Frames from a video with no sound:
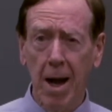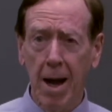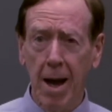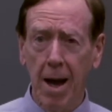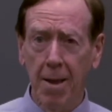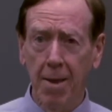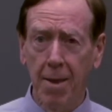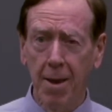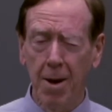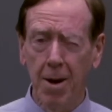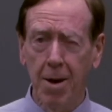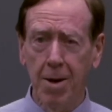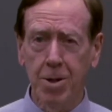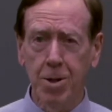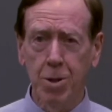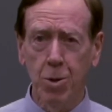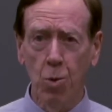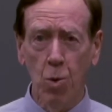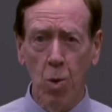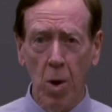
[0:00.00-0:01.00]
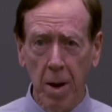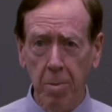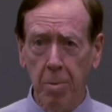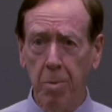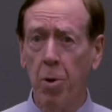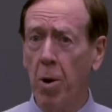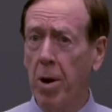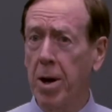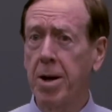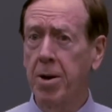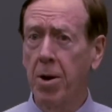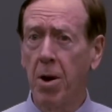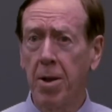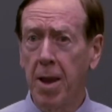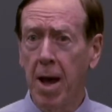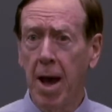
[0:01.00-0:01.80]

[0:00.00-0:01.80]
and there's one point on